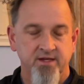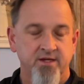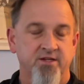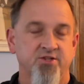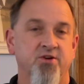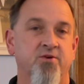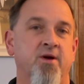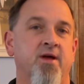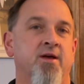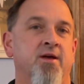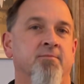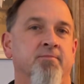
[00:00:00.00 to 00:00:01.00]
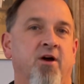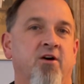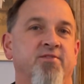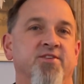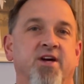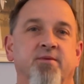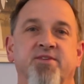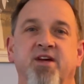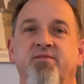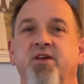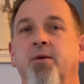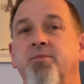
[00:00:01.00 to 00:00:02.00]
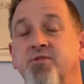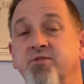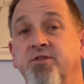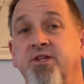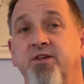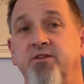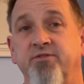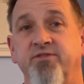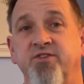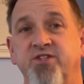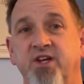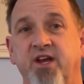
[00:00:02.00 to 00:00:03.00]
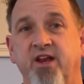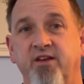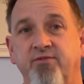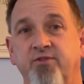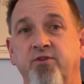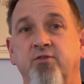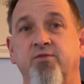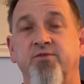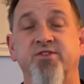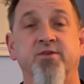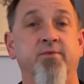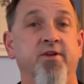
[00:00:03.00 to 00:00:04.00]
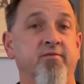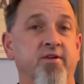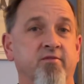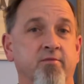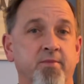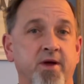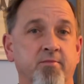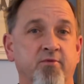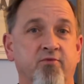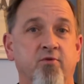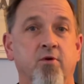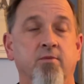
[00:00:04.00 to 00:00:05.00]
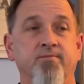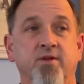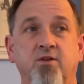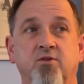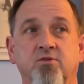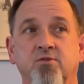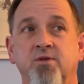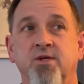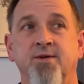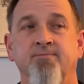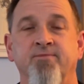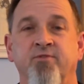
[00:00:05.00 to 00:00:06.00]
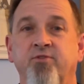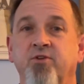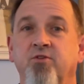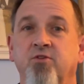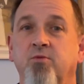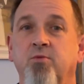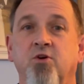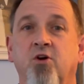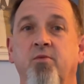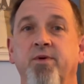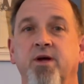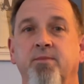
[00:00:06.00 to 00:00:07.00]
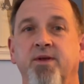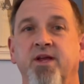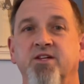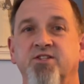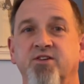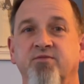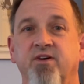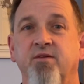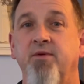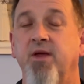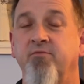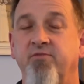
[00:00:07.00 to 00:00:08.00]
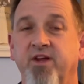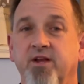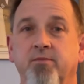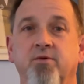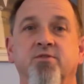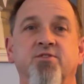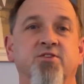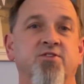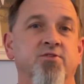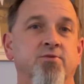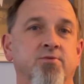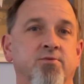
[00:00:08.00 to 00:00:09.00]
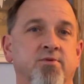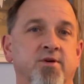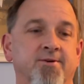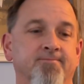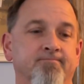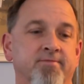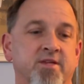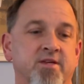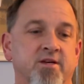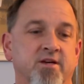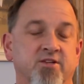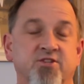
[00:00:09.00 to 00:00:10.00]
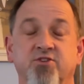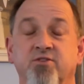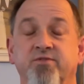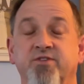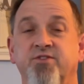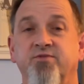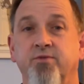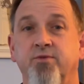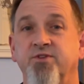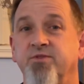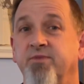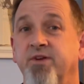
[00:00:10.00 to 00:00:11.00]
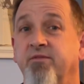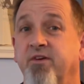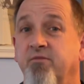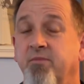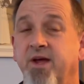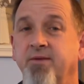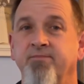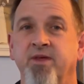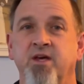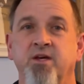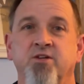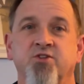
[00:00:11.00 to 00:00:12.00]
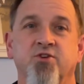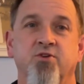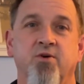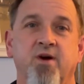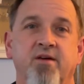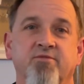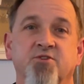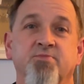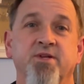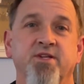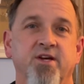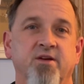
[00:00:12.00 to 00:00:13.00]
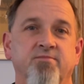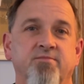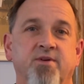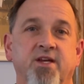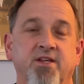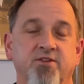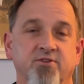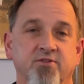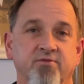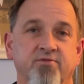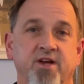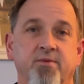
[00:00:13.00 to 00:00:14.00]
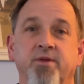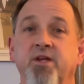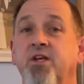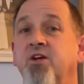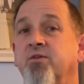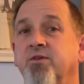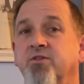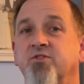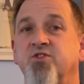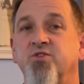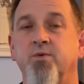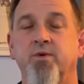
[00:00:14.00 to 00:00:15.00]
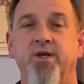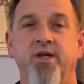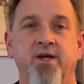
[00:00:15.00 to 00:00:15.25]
So, oftentimes have the opportunity to officiate at a funeral for someone I've never met before. A local funeral home will call me up and ask if I'm available to do a service for someone I've never met. So I have to spend time getting to know the family and hearing their story.